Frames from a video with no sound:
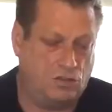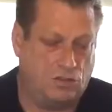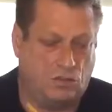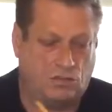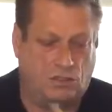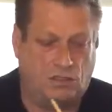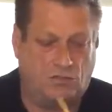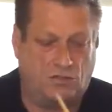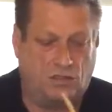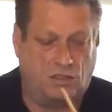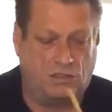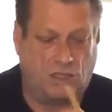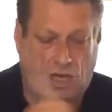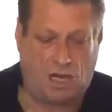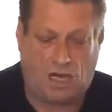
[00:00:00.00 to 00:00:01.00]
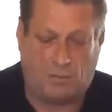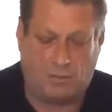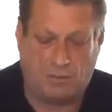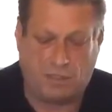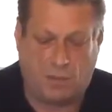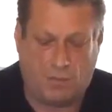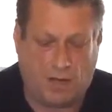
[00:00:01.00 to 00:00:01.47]
So get the
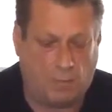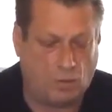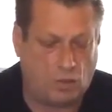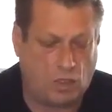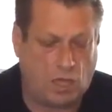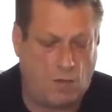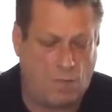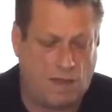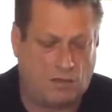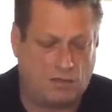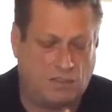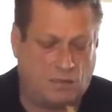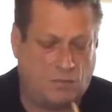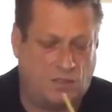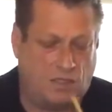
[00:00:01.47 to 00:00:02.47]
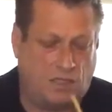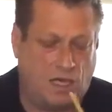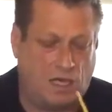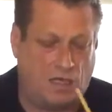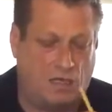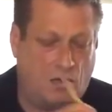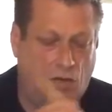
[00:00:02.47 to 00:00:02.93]
top some, and I'm going to come back with some of the
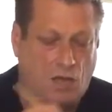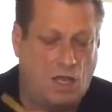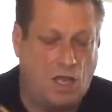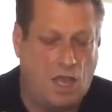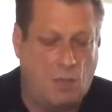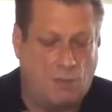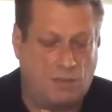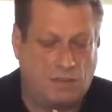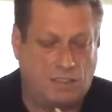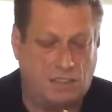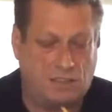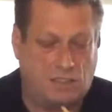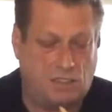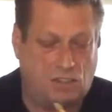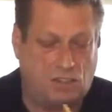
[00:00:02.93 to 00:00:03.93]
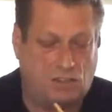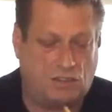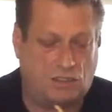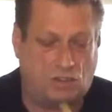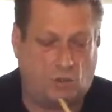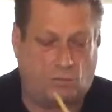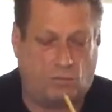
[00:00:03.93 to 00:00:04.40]
yellow, but since that's
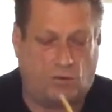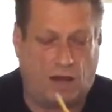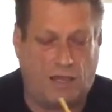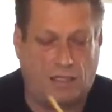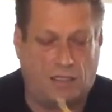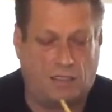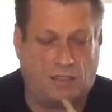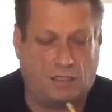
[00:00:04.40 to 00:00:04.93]
such a bright